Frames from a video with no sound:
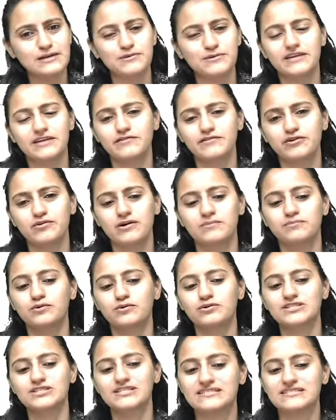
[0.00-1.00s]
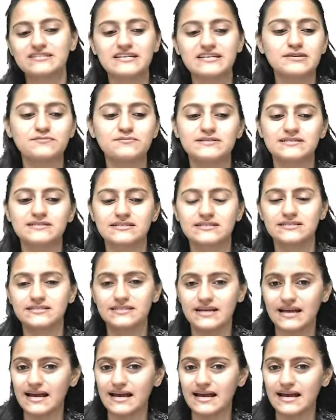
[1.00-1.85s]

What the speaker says: Whenever you are bored, just revisit